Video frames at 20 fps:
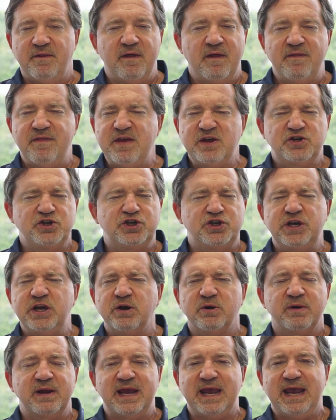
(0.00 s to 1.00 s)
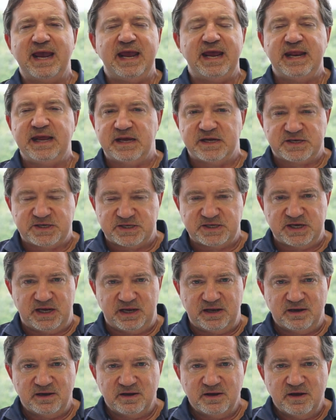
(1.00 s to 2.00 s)
the sheer
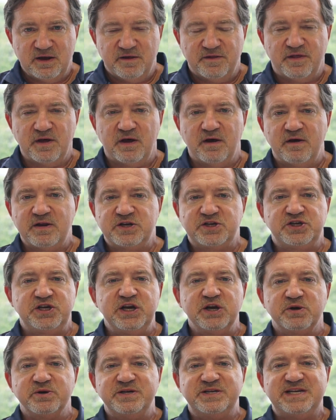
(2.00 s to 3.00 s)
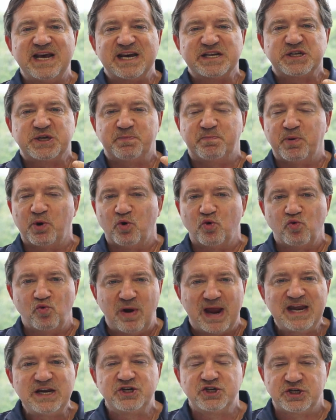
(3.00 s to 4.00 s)
idiocy, the sheer
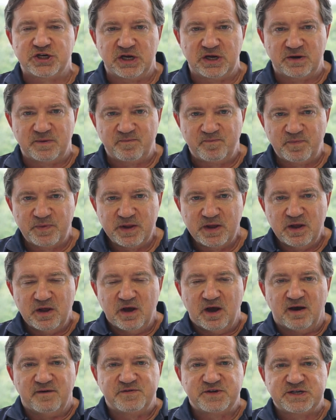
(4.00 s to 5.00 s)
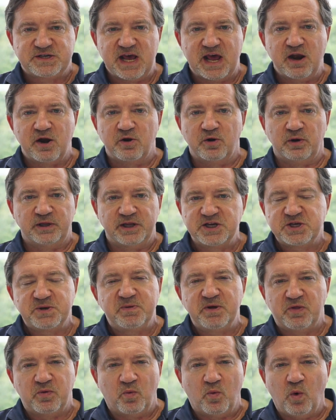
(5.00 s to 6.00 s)
desperation of Senator
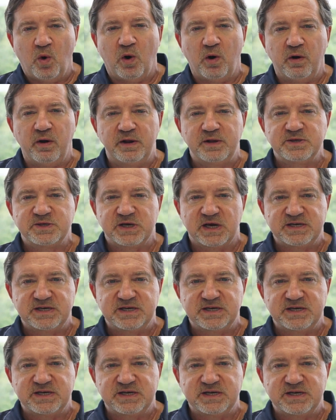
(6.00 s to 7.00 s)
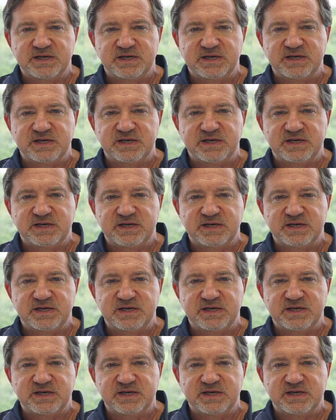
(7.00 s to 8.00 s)
Elizabeth Warren's attacks with her
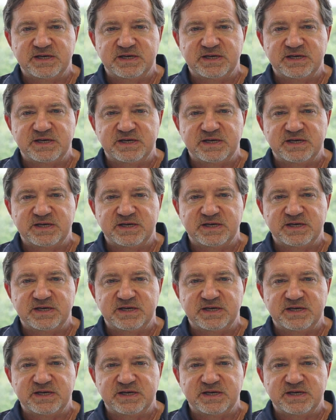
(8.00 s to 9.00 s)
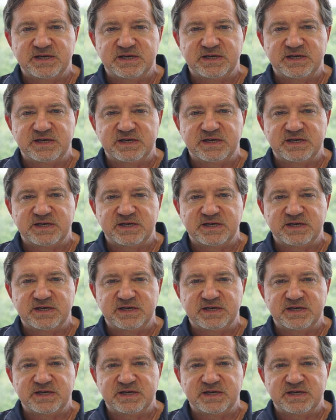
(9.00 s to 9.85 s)
anti-crypto army. Now, I could go on a